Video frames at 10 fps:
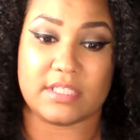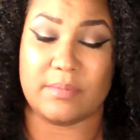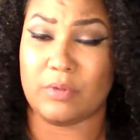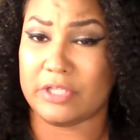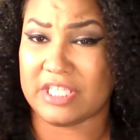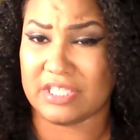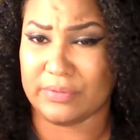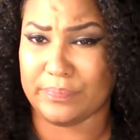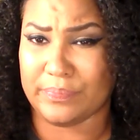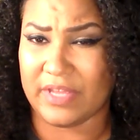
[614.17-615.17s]

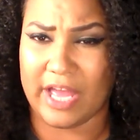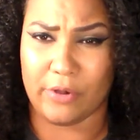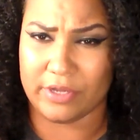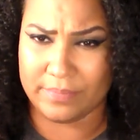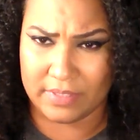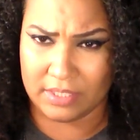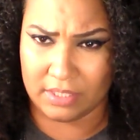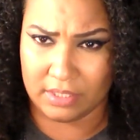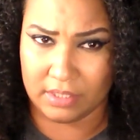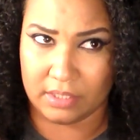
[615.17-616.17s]
symbolism,
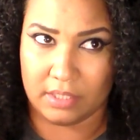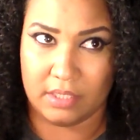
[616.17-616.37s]
alchemy.